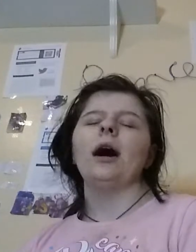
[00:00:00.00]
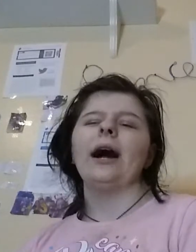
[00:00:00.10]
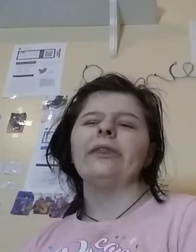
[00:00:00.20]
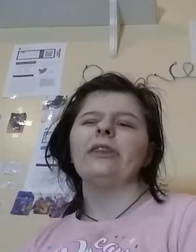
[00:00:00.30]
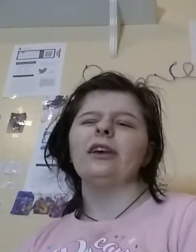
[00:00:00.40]

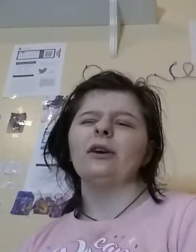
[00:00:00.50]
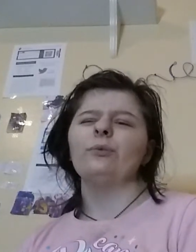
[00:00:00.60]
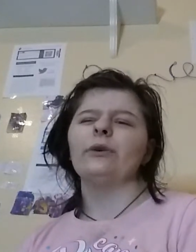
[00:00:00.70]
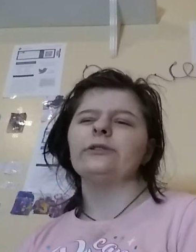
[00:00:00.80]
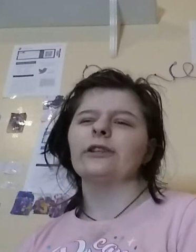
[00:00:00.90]
I think
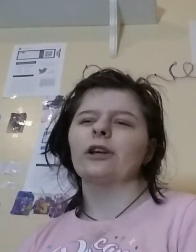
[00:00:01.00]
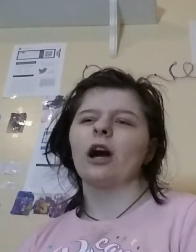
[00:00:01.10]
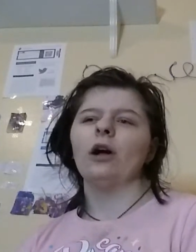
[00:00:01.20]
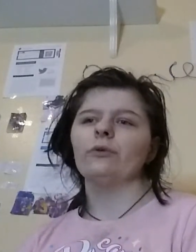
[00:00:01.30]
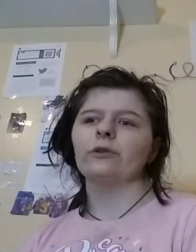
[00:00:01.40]
it was a
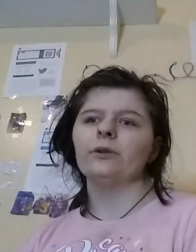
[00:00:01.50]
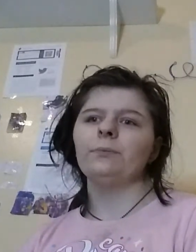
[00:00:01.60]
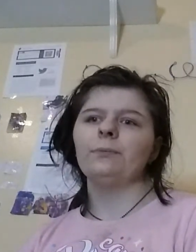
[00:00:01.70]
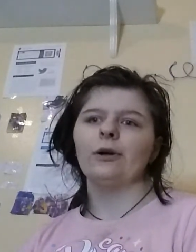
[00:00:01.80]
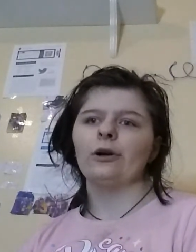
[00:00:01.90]

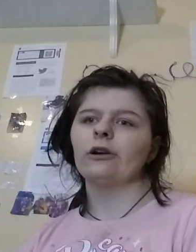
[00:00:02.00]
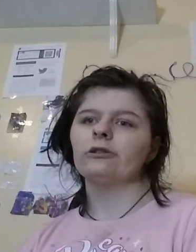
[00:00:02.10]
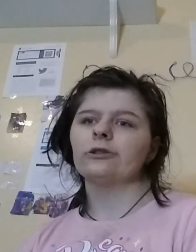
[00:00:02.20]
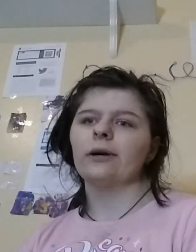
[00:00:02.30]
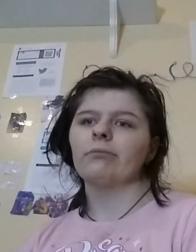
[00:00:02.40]
coloring book or
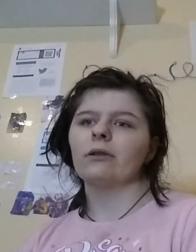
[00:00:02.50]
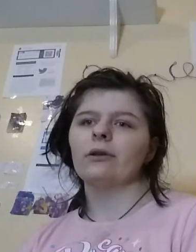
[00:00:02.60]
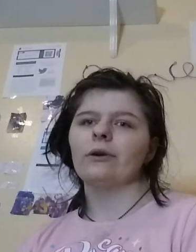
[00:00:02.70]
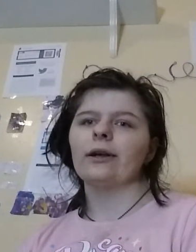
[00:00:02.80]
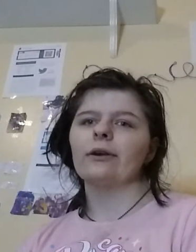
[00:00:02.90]

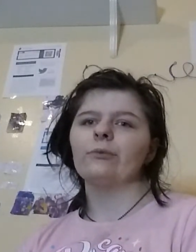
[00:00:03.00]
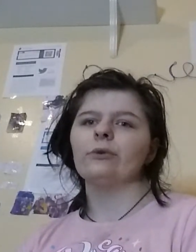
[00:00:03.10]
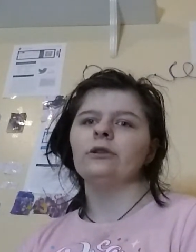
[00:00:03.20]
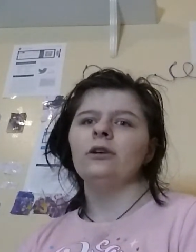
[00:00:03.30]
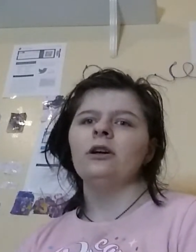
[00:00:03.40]
something like it
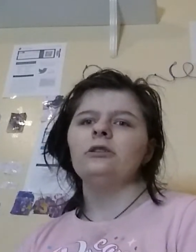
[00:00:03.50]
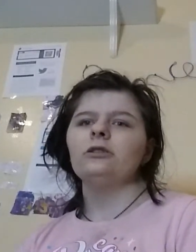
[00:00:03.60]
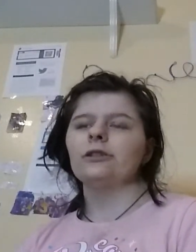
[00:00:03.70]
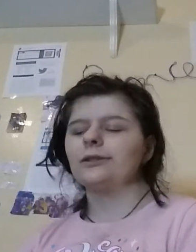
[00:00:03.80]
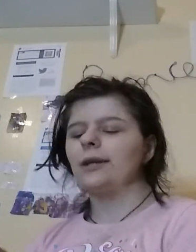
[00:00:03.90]
was
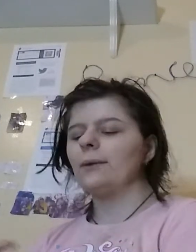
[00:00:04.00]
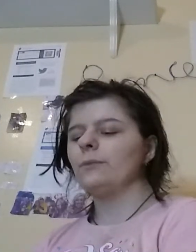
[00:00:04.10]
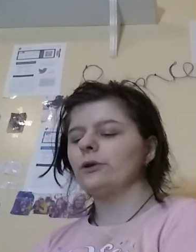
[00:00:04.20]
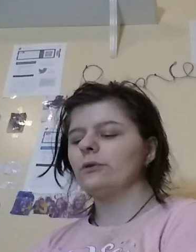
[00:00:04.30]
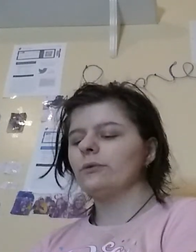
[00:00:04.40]
just some
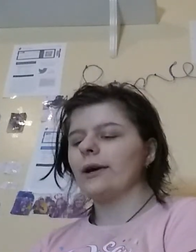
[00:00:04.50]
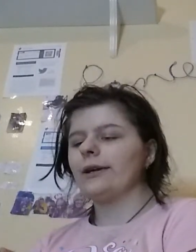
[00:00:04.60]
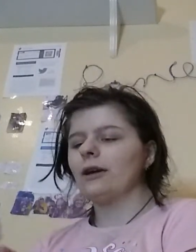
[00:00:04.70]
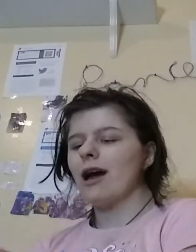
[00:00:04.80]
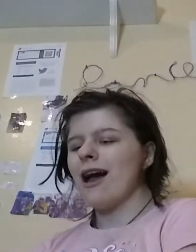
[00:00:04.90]
little
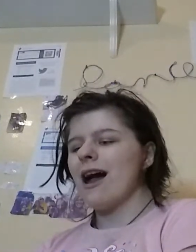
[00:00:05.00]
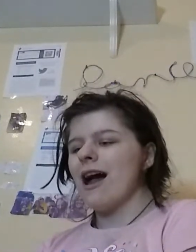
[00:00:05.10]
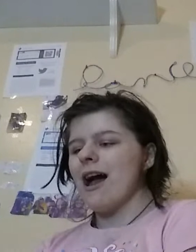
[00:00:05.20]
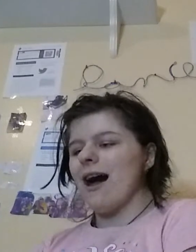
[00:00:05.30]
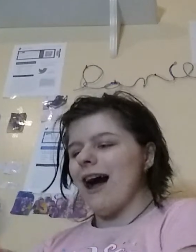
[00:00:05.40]
like
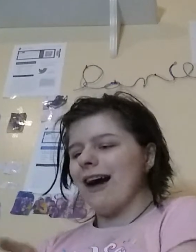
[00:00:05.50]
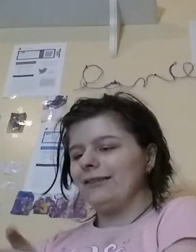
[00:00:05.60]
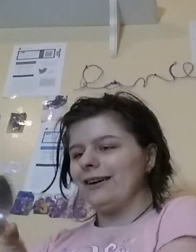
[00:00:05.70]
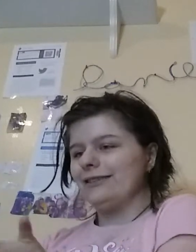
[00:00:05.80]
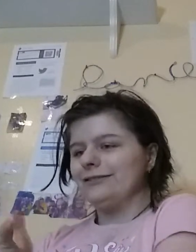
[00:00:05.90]

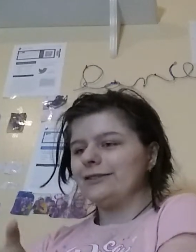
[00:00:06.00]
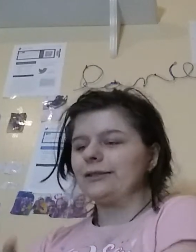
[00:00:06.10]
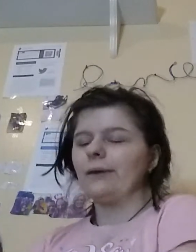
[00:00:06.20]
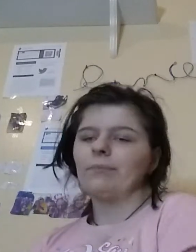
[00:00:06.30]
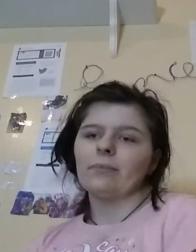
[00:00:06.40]

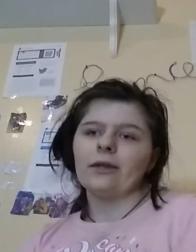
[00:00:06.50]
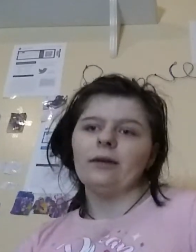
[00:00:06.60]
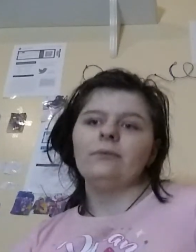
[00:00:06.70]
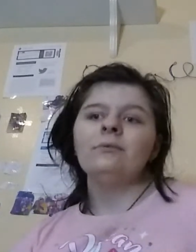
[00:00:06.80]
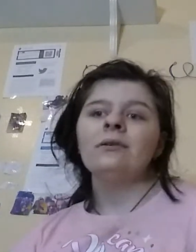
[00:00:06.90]

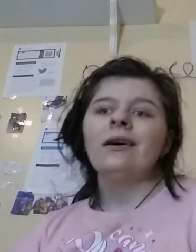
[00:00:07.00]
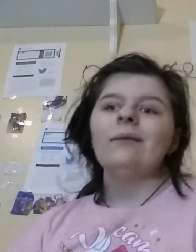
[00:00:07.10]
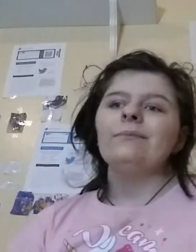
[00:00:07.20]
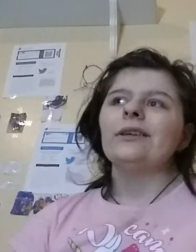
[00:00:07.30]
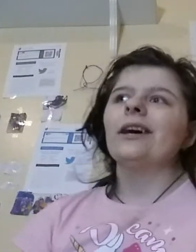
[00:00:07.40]
something
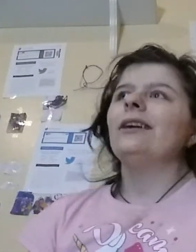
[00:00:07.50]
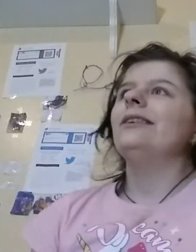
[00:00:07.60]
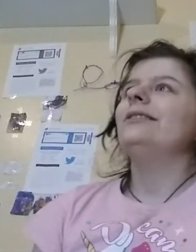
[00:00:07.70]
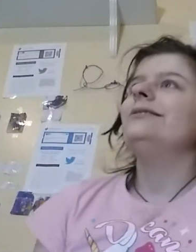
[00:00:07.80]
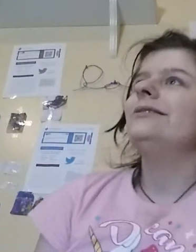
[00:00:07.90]

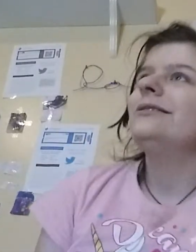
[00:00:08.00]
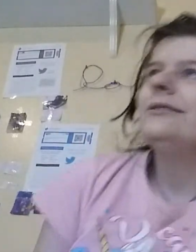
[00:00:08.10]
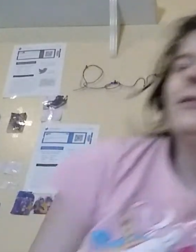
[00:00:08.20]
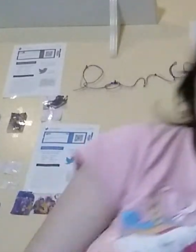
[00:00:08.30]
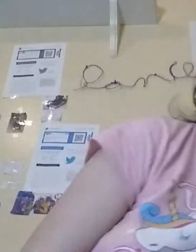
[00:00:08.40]
because
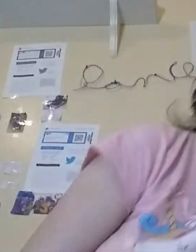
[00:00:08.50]
there's